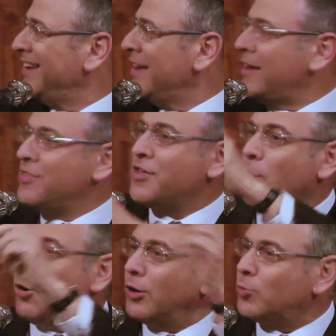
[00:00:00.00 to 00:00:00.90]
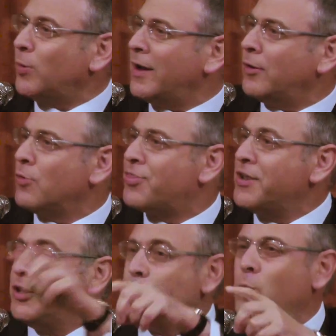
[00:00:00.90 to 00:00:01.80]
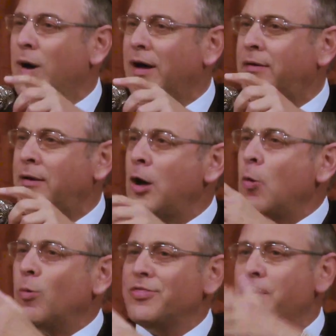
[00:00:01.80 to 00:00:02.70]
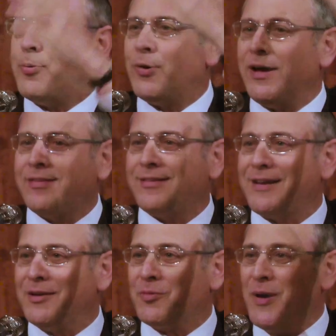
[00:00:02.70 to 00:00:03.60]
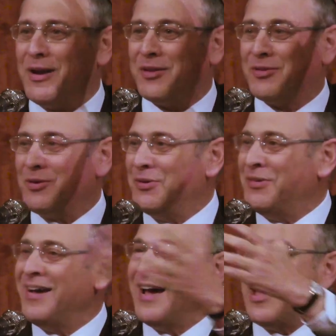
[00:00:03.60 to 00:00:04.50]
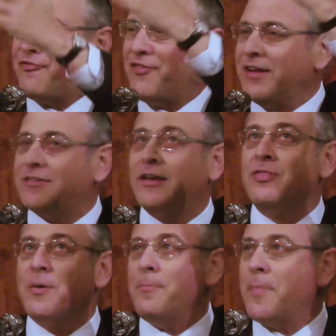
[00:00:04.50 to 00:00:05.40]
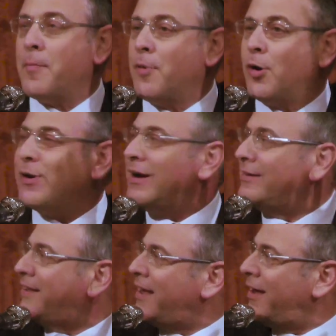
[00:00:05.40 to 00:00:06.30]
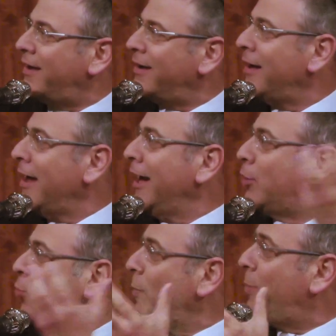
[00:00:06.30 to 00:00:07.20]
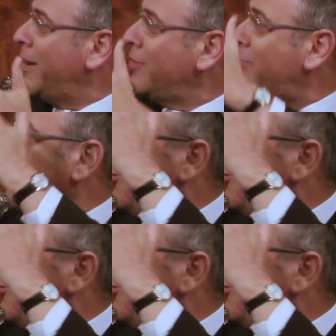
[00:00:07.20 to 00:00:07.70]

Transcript: In the old one or the new one? When the president will do event in the Memorial Day, it will be in the